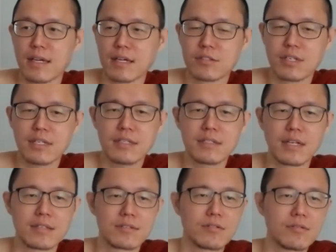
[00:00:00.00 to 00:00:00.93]
actually
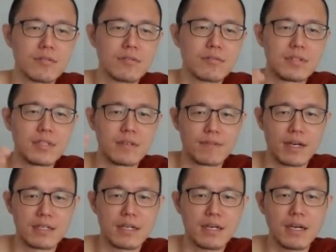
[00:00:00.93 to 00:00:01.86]
there's no
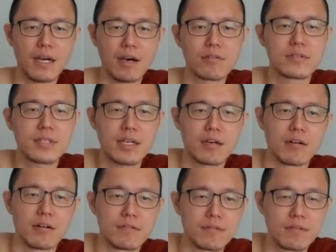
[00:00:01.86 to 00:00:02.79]
nirvana outside
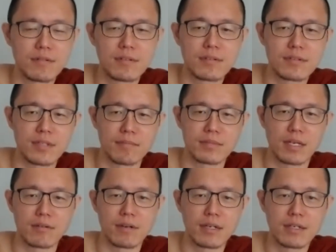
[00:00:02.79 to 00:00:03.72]
of
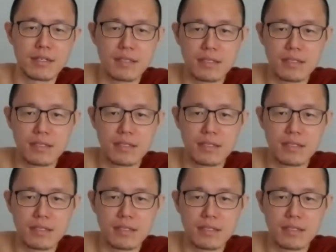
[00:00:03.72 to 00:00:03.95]
samsara.